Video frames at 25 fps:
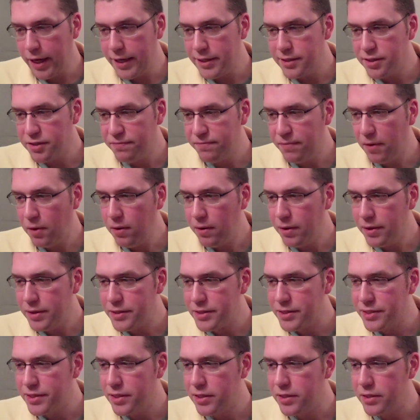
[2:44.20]
as far
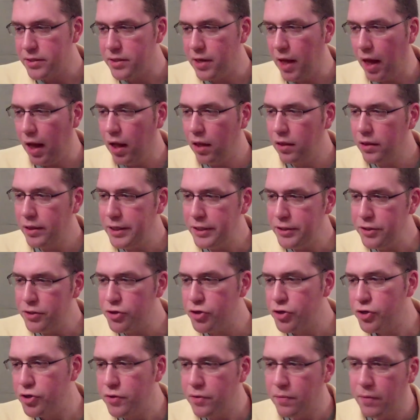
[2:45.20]
as the
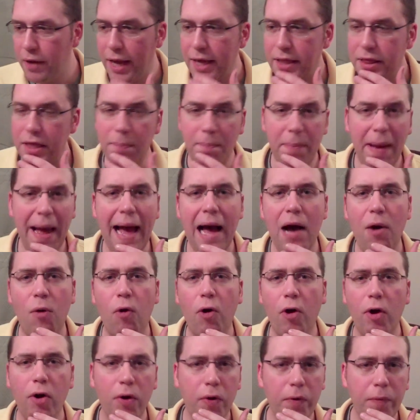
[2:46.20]
knowledge and the
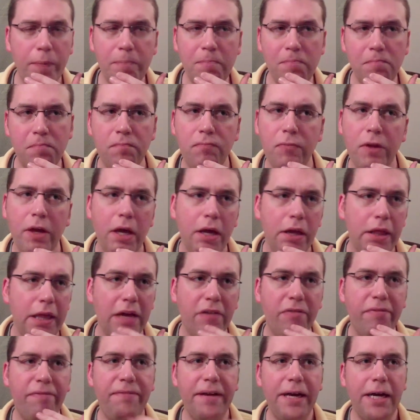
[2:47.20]
power
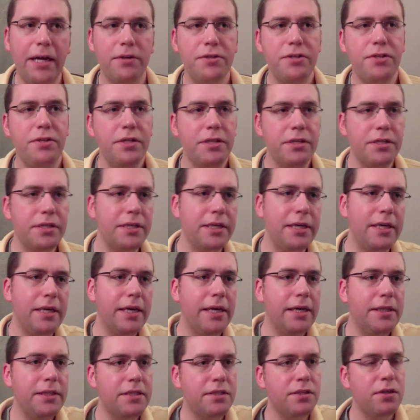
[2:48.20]
that Faustus
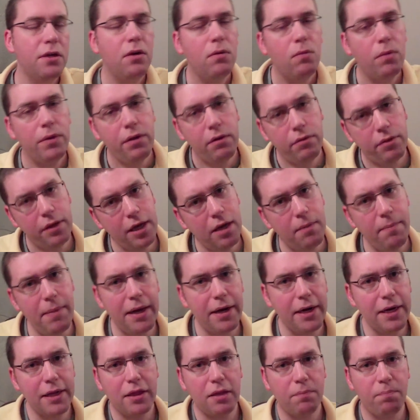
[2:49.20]
gets, when you think
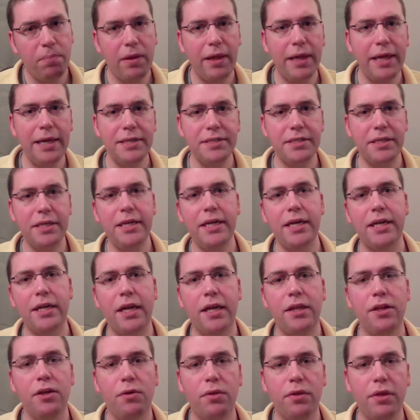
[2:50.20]
about it at the play's
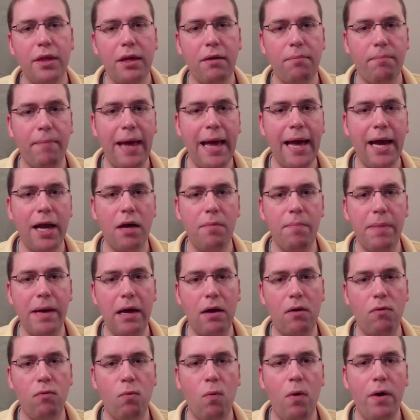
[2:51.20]
end and you think back
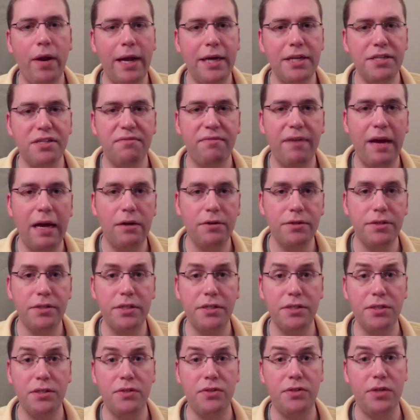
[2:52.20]
about what has
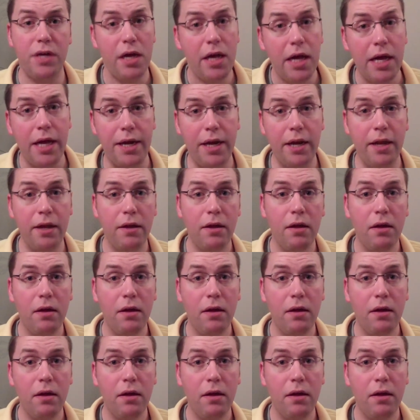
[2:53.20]
Faustus done